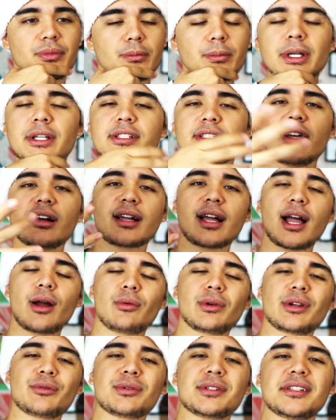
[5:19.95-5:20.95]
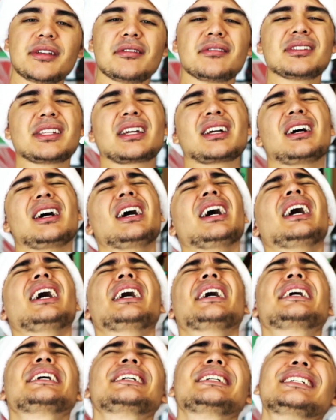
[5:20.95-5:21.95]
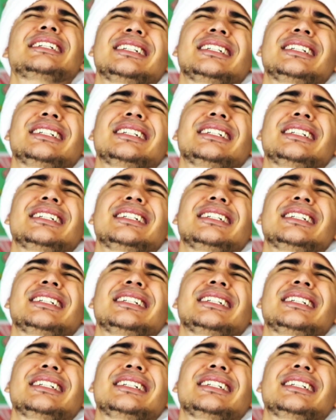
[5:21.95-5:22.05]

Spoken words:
But he saw Kai when he received it, he was like, ah.